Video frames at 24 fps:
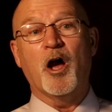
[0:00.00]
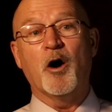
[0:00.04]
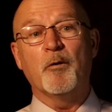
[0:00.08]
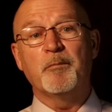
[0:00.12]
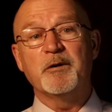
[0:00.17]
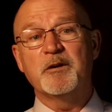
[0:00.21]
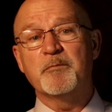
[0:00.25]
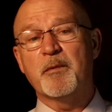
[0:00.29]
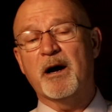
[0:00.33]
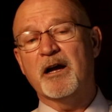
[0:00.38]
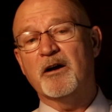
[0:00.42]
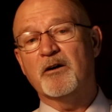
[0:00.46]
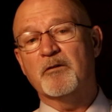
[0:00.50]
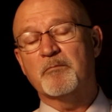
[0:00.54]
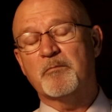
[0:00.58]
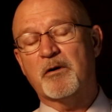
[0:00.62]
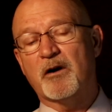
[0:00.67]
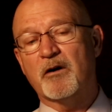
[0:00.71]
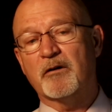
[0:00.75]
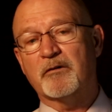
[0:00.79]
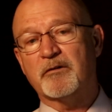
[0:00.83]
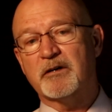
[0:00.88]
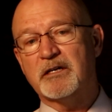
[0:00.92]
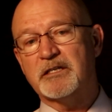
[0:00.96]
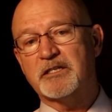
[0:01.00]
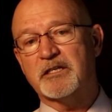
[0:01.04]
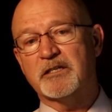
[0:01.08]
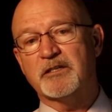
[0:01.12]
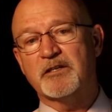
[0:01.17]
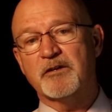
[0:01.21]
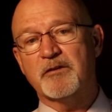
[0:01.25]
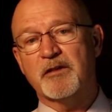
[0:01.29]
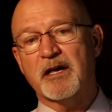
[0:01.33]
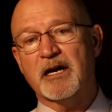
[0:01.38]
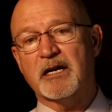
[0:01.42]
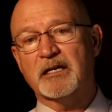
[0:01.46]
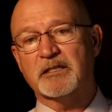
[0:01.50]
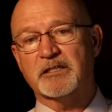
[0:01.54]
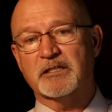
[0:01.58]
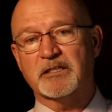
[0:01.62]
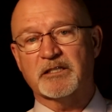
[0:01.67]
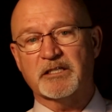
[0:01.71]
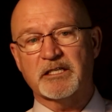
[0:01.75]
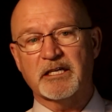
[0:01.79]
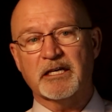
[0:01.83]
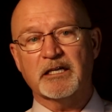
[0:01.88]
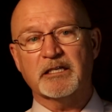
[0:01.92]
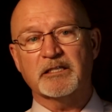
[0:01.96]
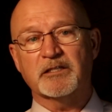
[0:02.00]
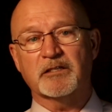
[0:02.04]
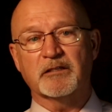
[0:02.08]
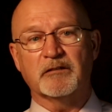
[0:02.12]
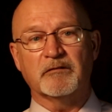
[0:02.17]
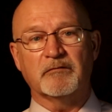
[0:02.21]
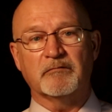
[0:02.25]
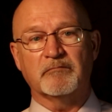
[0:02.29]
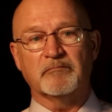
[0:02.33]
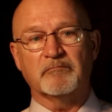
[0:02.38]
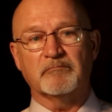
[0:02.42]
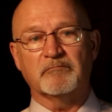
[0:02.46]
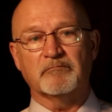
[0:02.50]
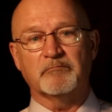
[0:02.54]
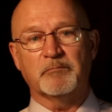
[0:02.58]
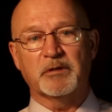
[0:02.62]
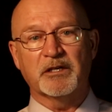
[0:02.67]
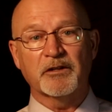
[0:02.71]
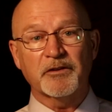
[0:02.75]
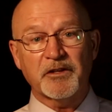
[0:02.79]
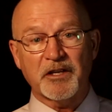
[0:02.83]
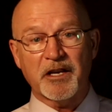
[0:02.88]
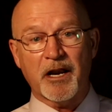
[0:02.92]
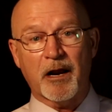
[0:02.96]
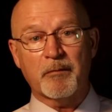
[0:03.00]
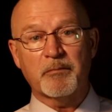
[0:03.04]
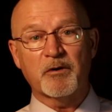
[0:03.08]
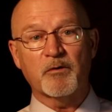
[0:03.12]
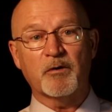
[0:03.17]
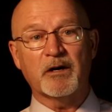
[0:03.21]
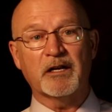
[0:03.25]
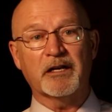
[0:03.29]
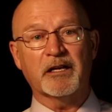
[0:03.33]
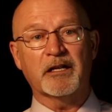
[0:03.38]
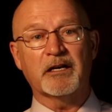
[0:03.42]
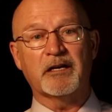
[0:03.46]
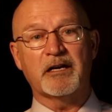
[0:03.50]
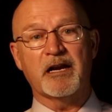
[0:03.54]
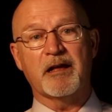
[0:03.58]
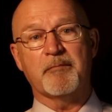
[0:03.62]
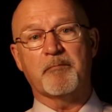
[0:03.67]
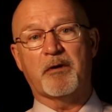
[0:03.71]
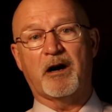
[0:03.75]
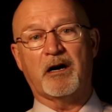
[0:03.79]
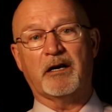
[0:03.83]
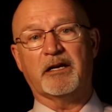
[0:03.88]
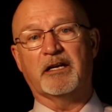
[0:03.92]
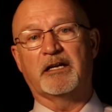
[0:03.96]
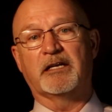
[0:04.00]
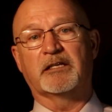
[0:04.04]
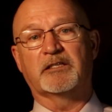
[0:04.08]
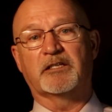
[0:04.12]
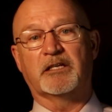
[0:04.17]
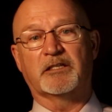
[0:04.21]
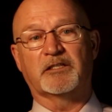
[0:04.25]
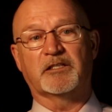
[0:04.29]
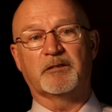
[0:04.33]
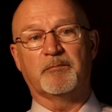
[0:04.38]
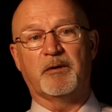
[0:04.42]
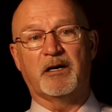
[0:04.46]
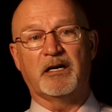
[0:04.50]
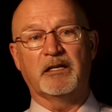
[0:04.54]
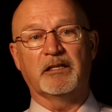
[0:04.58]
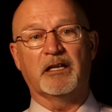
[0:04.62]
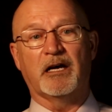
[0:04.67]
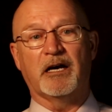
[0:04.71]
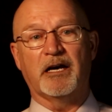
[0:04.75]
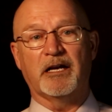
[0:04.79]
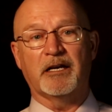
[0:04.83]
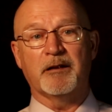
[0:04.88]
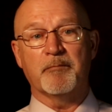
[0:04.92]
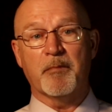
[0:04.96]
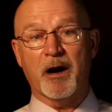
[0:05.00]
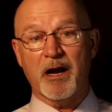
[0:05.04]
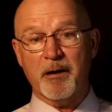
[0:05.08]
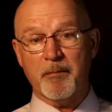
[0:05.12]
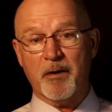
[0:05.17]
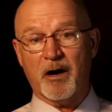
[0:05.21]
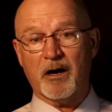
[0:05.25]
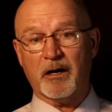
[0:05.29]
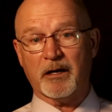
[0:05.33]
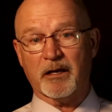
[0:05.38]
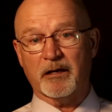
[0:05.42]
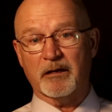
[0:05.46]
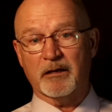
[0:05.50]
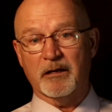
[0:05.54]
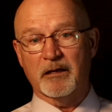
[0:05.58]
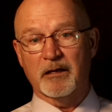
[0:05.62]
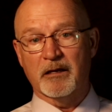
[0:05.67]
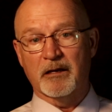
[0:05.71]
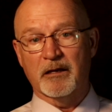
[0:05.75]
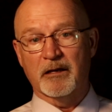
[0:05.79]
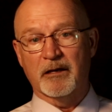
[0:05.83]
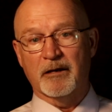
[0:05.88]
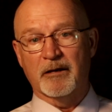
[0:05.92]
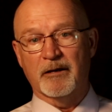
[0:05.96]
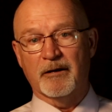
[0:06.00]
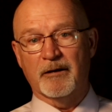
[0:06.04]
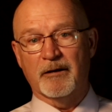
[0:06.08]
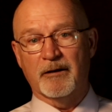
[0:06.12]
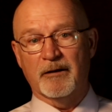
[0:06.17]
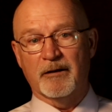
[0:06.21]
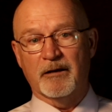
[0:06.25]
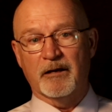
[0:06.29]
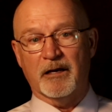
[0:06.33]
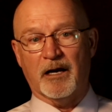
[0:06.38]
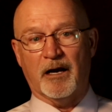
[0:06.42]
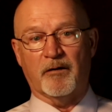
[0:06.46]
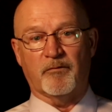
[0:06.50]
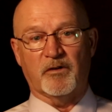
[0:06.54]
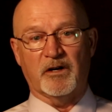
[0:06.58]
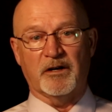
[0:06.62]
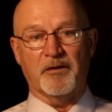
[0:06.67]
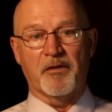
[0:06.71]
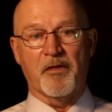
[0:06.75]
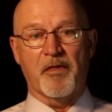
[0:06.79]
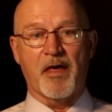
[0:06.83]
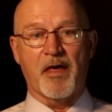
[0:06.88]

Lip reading: I opened my own brokerage in 2006 and built the number one internet marketing system online in my market. I've